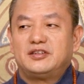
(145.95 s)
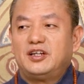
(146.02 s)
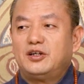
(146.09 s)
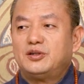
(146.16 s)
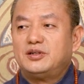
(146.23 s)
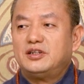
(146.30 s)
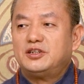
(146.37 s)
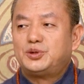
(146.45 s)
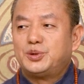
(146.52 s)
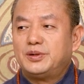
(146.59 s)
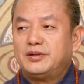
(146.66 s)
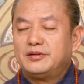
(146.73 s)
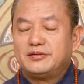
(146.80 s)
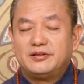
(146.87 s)
Some
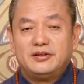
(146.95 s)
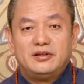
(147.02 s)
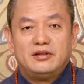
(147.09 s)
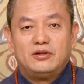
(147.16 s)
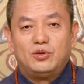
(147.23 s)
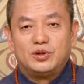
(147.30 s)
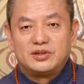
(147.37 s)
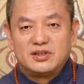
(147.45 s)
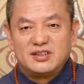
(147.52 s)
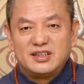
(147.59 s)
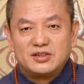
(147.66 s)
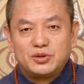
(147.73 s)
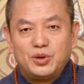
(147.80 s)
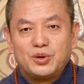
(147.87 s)
say, I'm
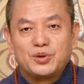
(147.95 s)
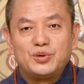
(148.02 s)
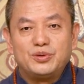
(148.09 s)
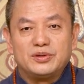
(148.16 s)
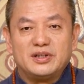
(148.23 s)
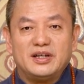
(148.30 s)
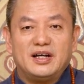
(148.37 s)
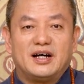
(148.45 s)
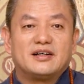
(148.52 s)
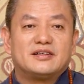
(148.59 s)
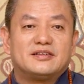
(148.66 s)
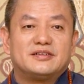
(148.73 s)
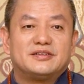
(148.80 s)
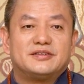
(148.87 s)
suffering right now.
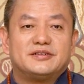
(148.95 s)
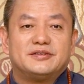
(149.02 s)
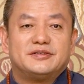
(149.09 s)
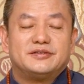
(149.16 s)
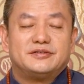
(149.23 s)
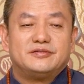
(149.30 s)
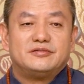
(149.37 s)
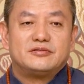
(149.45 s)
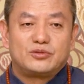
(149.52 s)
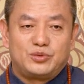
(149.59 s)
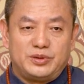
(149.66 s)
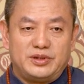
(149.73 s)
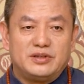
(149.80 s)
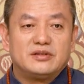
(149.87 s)

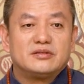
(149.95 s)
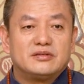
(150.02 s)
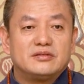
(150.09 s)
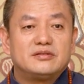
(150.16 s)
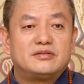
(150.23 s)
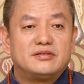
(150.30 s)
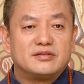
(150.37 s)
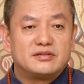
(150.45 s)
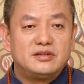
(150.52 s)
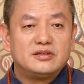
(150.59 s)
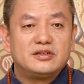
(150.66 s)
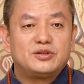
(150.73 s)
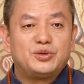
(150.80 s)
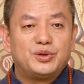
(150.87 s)
This
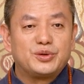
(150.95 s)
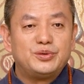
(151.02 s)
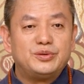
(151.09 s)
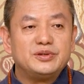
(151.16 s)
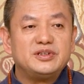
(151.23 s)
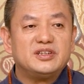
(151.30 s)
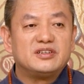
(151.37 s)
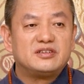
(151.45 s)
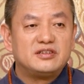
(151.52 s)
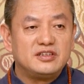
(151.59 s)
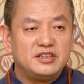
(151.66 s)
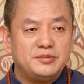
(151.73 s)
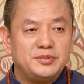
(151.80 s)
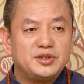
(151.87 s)
pain is also part
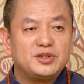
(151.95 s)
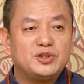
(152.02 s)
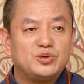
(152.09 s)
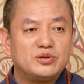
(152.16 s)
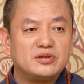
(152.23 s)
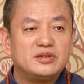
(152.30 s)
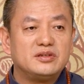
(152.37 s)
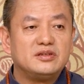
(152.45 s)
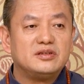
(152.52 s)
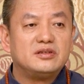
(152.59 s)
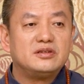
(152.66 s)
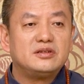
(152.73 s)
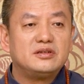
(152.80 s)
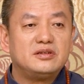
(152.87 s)
of your fate,
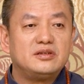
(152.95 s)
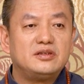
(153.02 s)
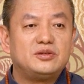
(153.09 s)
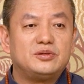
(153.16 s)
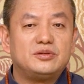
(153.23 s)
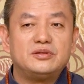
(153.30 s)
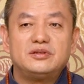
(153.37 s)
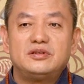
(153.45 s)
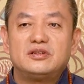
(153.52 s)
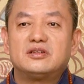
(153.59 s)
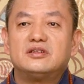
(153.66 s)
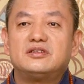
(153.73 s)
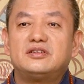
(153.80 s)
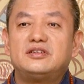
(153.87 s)
which you must
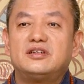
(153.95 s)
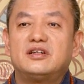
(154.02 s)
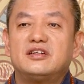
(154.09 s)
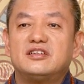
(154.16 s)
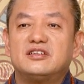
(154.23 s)
experience.